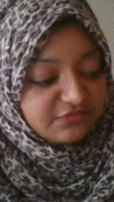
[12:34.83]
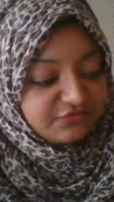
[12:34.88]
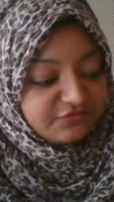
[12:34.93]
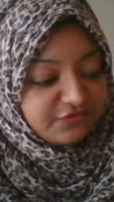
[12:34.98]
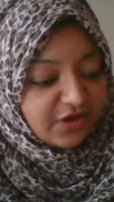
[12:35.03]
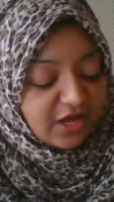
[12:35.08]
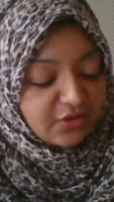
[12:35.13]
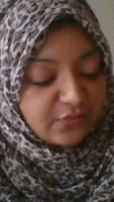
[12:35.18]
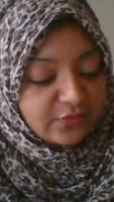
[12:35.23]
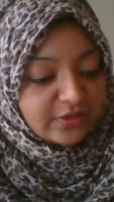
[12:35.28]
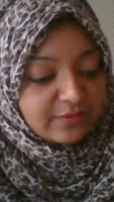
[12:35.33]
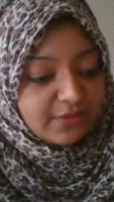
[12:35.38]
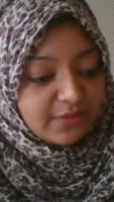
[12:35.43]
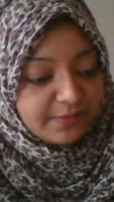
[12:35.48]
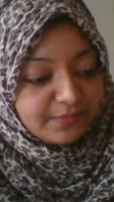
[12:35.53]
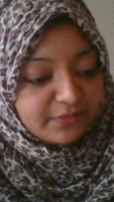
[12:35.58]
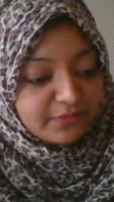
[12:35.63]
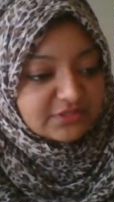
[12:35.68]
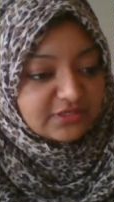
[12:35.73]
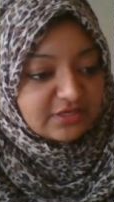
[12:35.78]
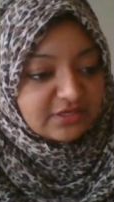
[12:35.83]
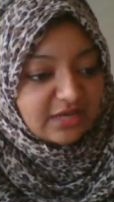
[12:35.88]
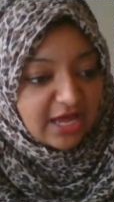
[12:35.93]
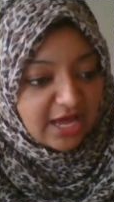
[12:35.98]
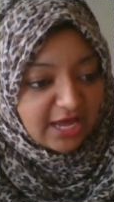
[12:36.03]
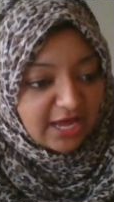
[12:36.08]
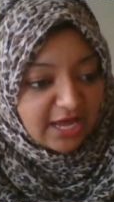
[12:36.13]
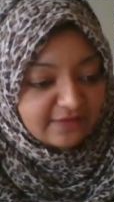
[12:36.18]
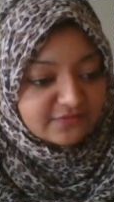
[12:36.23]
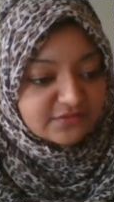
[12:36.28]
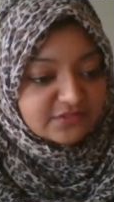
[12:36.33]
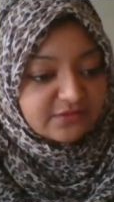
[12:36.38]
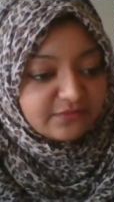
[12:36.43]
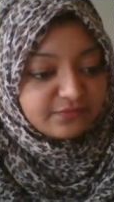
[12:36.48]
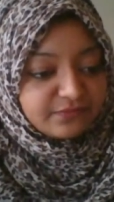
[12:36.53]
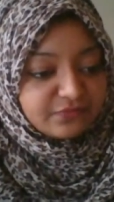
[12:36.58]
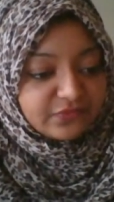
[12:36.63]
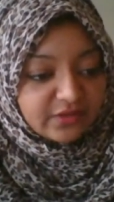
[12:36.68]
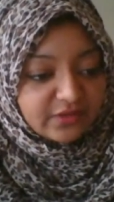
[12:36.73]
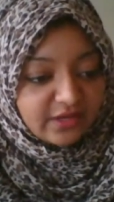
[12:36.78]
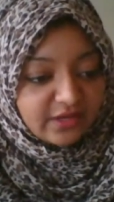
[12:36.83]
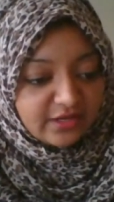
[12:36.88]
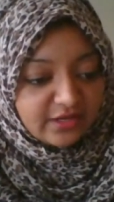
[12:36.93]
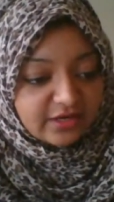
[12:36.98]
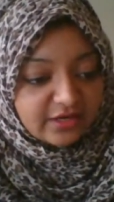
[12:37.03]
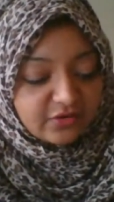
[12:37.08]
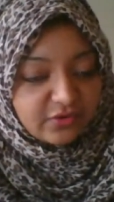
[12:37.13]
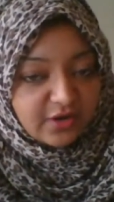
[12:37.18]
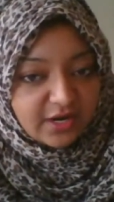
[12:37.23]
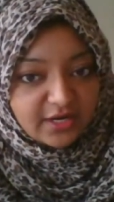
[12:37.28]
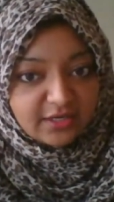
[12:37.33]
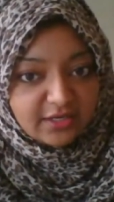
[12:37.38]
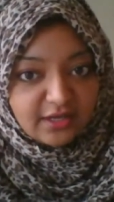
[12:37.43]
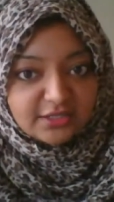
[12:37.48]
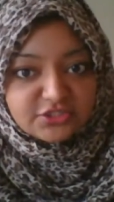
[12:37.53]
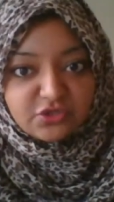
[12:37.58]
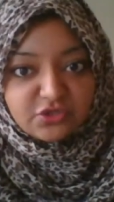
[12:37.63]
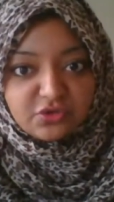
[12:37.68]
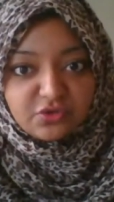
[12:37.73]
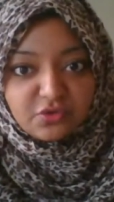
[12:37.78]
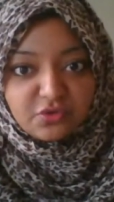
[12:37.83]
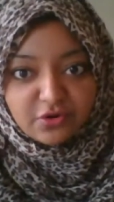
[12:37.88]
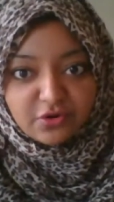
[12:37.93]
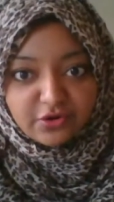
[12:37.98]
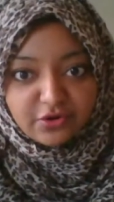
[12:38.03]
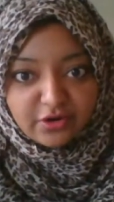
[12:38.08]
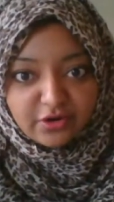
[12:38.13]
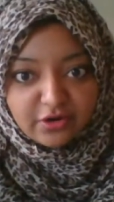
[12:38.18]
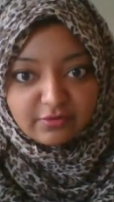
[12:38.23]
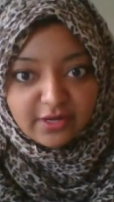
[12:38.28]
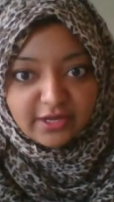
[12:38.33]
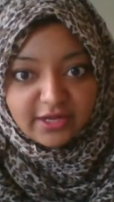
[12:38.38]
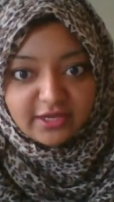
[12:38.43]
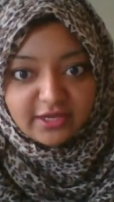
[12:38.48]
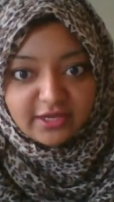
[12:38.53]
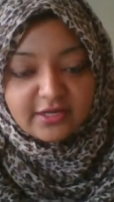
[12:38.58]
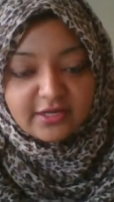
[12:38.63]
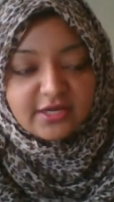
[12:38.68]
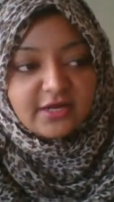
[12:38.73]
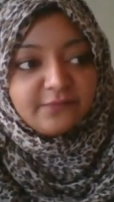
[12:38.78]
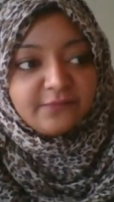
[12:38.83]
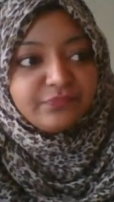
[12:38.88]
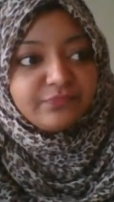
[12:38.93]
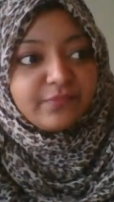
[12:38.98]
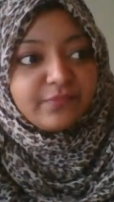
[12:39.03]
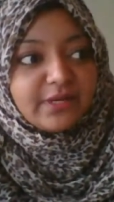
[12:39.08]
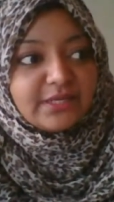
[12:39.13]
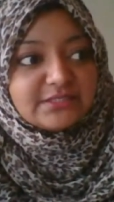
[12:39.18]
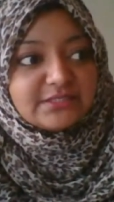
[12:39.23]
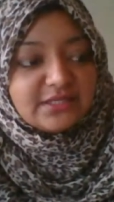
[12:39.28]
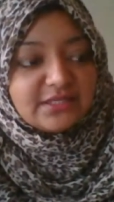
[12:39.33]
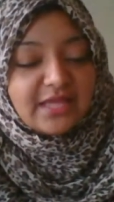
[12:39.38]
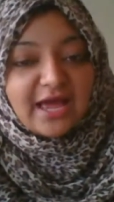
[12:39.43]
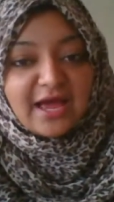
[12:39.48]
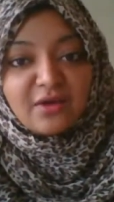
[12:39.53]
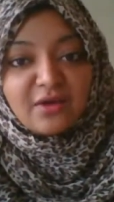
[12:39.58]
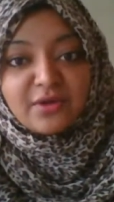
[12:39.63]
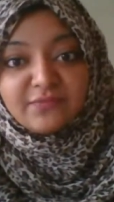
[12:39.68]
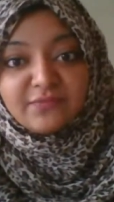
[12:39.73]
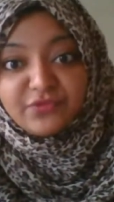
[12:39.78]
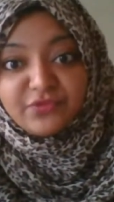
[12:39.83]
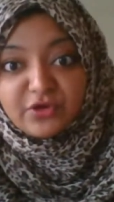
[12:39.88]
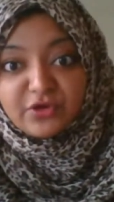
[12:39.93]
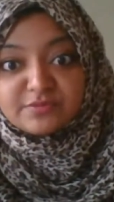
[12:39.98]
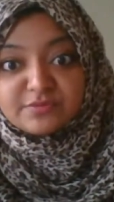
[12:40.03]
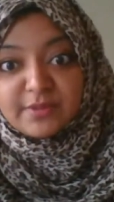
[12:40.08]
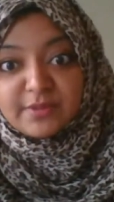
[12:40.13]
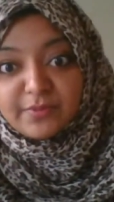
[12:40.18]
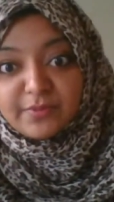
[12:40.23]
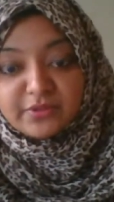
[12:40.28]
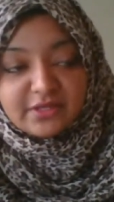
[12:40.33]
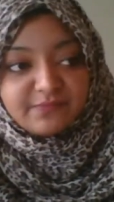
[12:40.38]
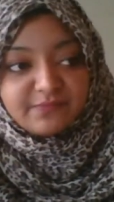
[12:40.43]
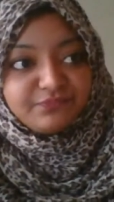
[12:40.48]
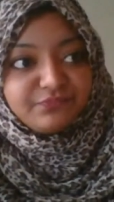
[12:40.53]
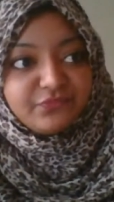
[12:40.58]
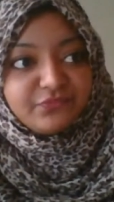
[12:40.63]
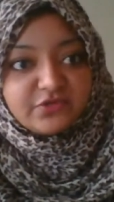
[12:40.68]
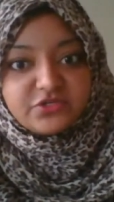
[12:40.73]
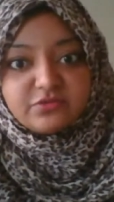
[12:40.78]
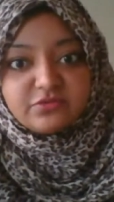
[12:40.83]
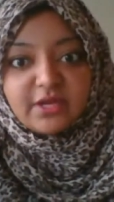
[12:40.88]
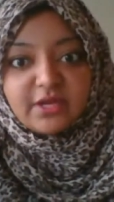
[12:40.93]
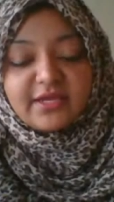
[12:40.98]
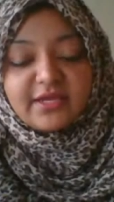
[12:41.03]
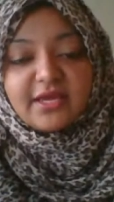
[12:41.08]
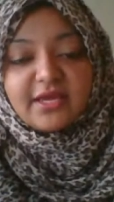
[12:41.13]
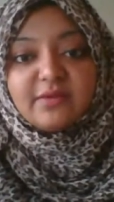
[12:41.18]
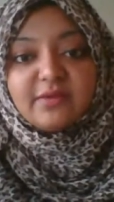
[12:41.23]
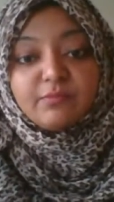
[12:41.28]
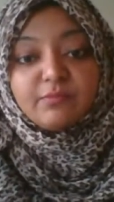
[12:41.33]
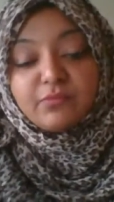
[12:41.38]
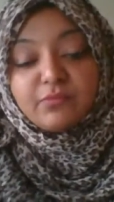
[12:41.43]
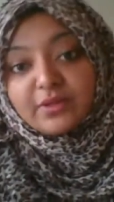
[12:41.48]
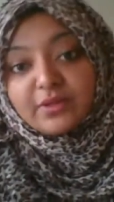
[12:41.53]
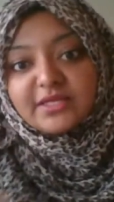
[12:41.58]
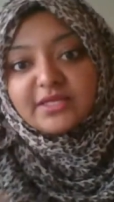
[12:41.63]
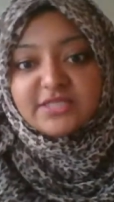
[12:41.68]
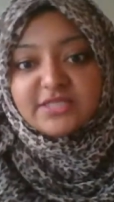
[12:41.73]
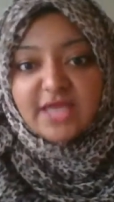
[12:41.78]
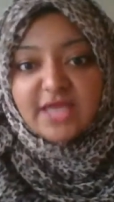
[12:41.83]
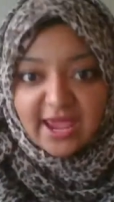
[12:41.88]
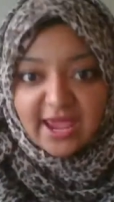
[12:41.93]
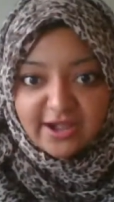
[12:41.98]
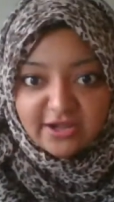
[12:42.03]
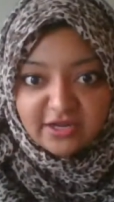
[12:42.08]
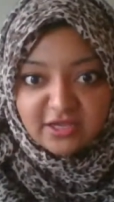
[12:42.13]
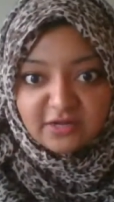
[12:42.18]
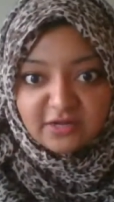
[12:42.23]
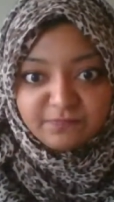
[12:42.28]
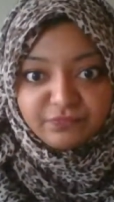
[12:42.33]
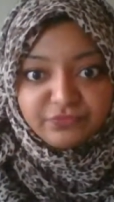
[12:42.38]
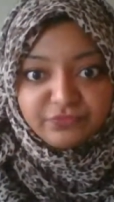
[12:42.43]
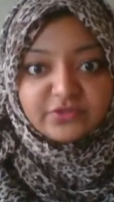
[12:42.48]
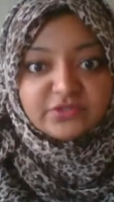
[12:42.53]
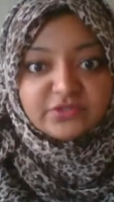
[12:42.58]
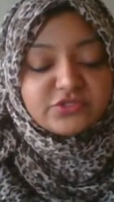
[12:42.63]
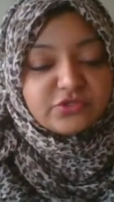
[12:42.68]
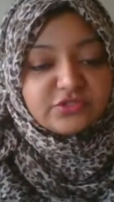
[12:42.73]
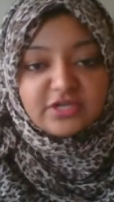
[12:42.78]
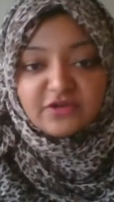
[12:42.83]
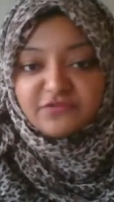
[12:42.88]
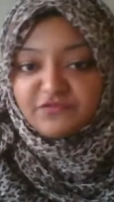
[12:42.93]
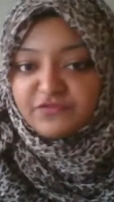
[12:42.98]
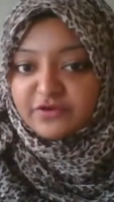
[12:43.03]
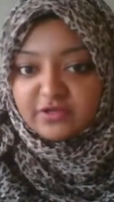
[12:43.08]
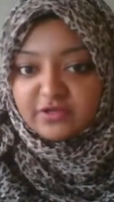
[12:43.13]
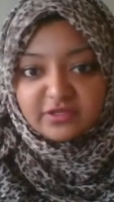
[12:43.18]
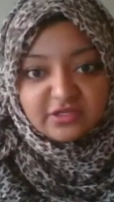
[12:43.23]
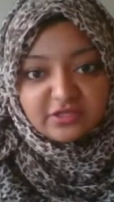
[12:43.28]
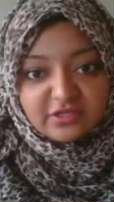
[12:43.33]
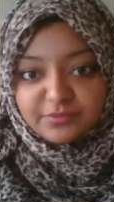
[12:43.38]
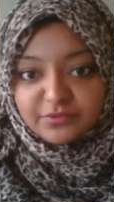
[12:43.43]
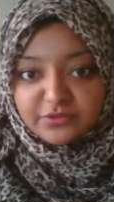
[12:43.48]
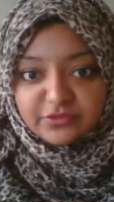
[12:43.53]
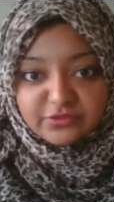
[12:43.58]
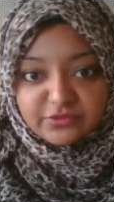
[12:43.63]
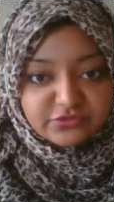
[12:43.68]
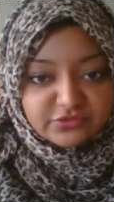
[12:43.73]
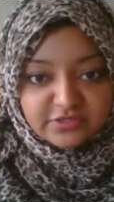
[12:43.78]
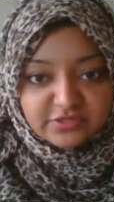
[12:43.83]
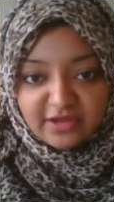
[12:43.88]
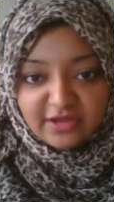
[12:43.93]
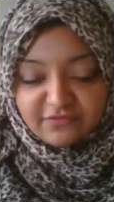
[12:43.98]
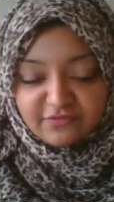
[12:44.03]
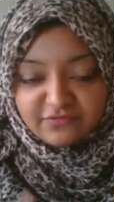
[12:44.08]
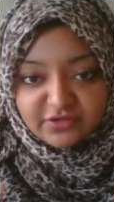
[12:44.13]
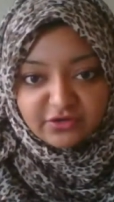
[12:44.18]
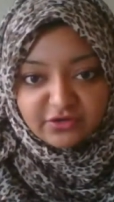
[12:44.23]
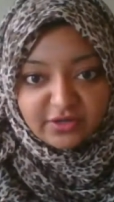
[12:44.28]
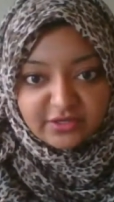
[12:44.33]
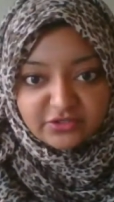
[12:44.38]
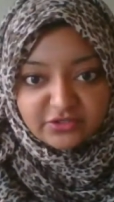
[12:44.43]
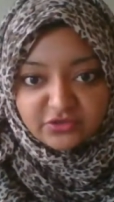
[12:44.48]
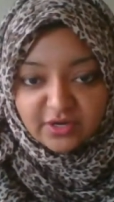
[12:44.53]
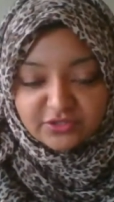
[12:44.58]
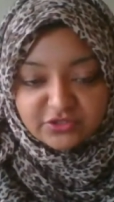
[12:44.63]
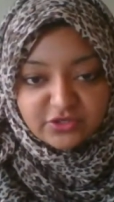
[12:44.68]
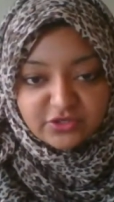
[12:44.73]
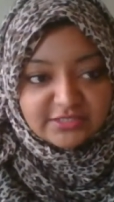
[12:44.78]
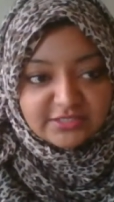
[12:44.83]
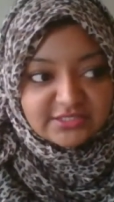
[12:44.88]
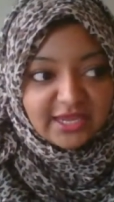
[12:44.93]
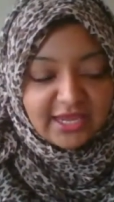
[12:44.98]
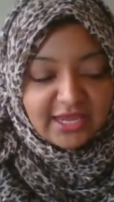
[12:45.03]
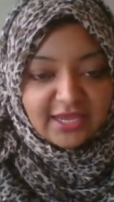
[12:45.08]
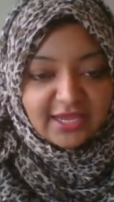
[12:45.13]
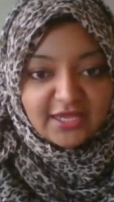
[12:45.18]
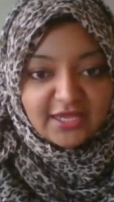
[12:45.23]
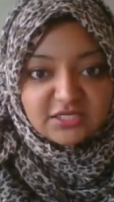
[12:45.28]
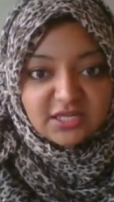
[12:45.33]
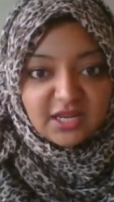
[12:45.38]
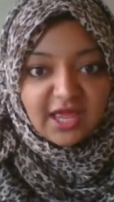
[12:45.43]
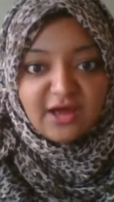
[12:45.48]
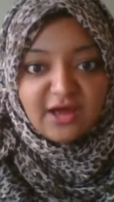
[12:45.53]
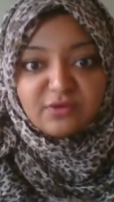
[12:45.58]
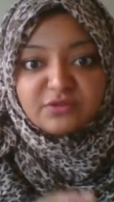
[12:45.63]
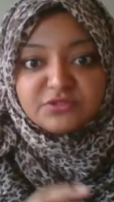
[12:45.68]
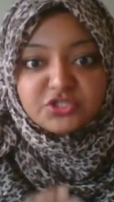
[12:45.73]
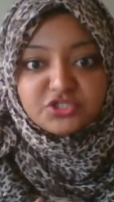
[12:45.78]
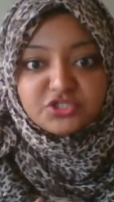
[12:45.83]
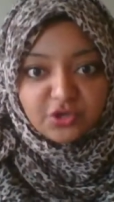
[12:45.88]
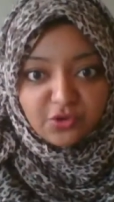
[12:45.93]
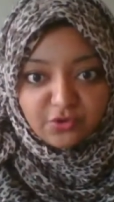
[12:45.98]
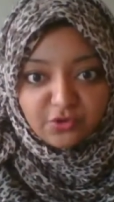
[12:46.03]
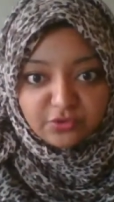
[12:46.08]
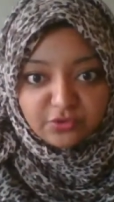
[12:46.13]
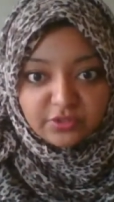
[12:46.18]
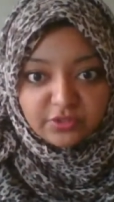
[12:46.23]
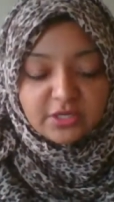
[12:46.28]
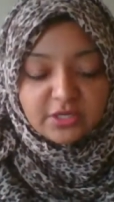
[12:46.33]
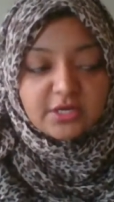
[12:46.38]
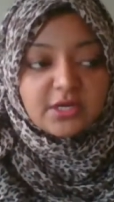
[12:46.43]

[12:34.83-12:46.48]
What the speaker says: following people's lives in a chronological order, right? But it's allowing those people to, it's edited, so definitely the producers have, a director has a hand in how it's shown.